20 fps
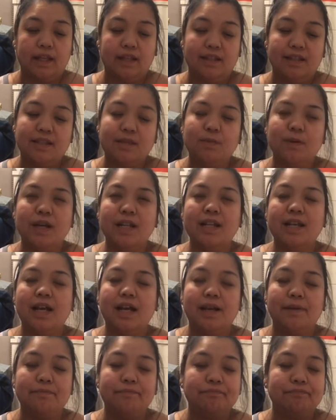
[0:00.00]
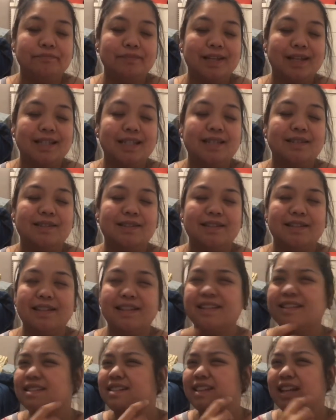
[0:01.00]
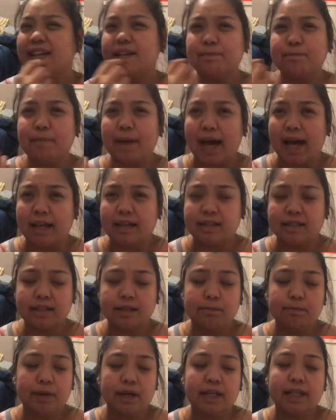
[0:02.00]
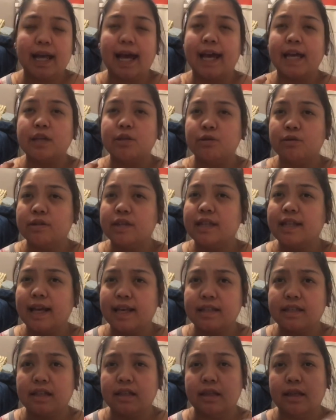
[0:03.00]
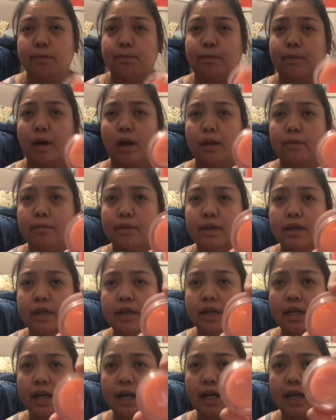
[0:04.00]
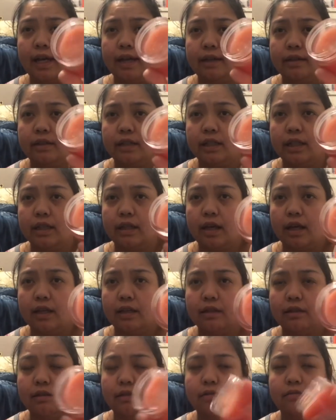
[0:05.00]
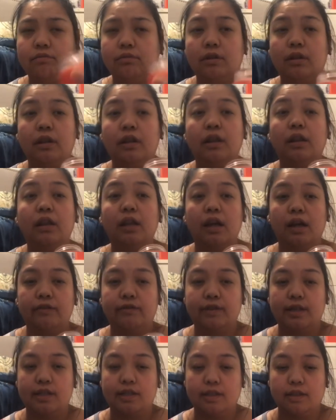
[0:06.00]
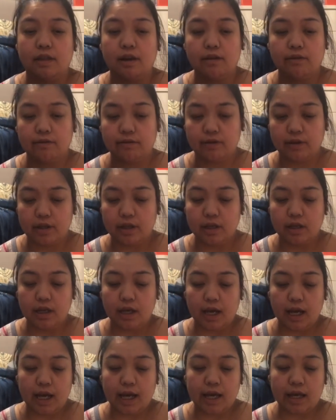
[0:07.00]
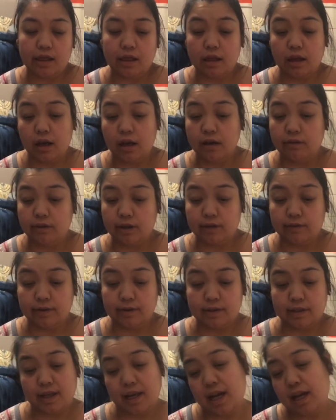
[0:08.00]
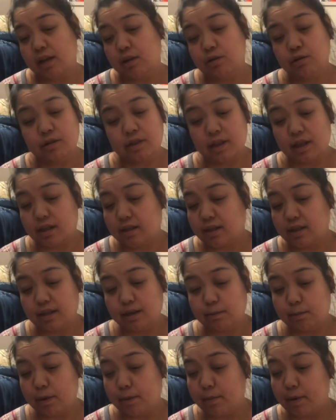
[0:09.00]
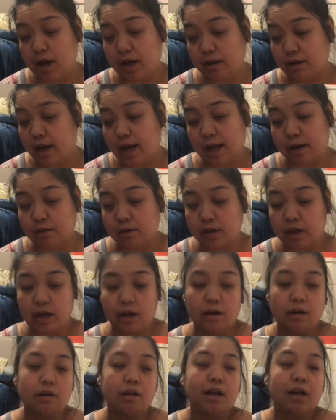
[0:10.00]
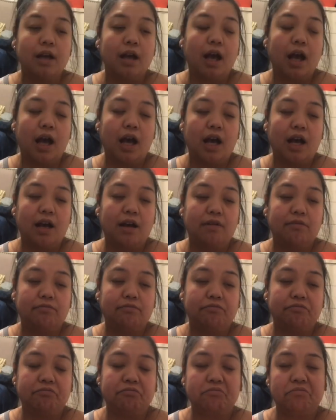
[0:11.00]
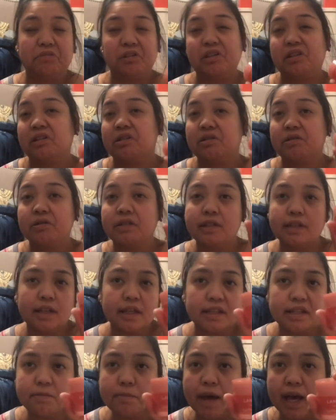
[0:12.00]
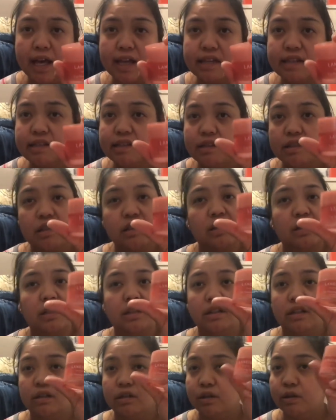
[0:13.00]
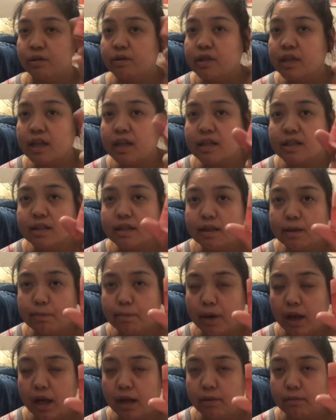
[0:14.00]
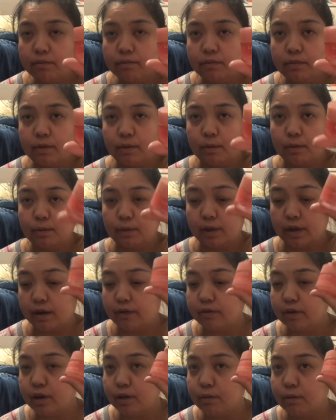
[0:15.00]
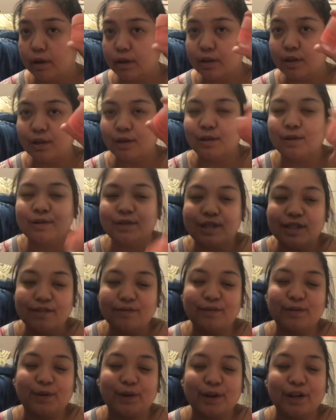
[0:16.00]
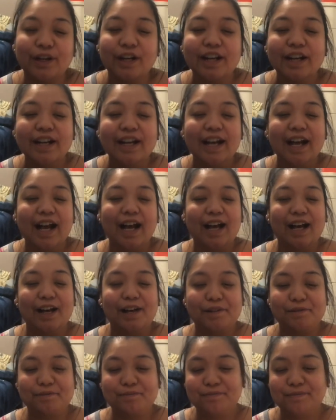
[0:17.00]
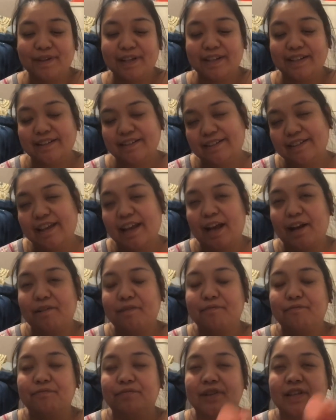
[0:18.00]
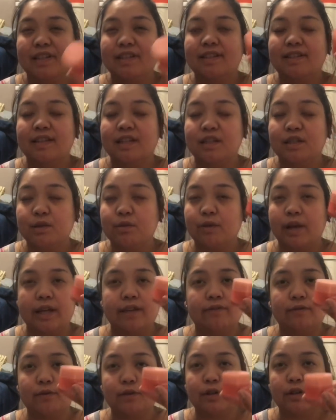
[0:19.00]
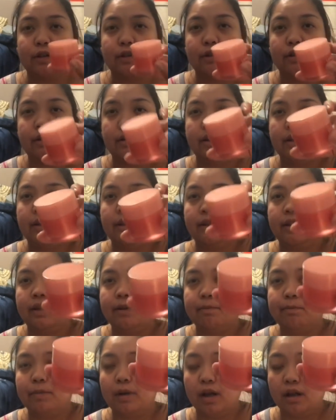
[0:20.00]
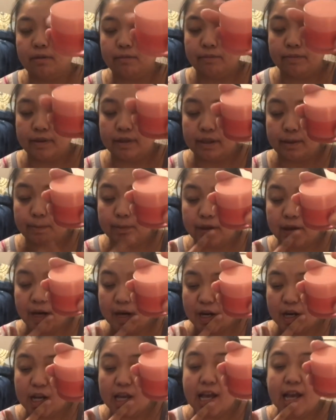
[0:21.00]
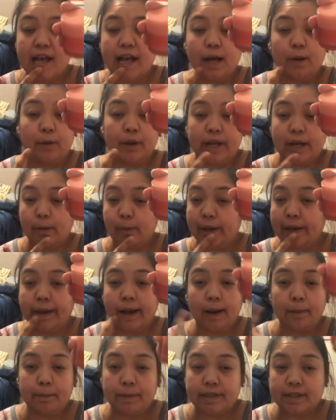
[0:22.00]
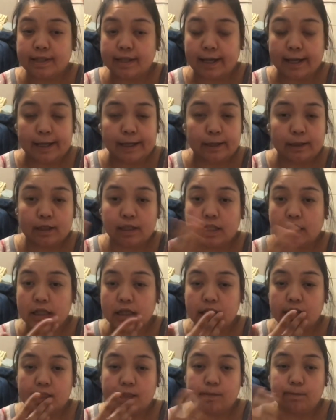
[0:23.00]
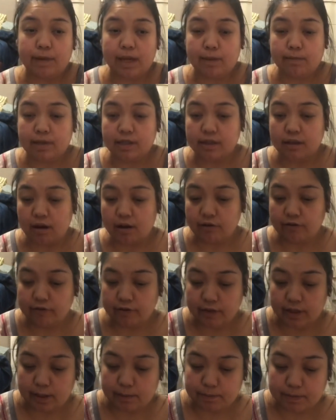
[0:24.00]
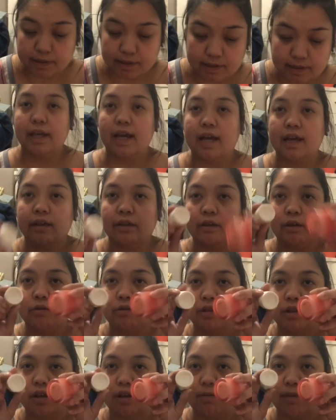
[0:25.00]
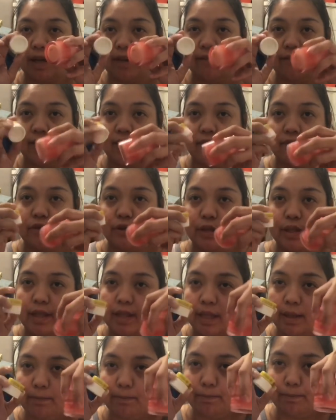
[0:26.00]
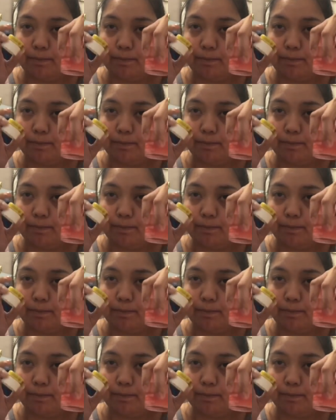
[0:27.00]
this one, um, it's, it's like mask, but I use it as a lip balm. And look at that. Love this stuff. I love, love this. I use it as a lip balm. I, I don't care. Um, you could use it as a mask. You could use it as a lip balm. Whatever you want to use it for. Um, but yeah, it's it's great for lip balm lip care when i wake up it's like baby soft lips yeah those are my favorite lip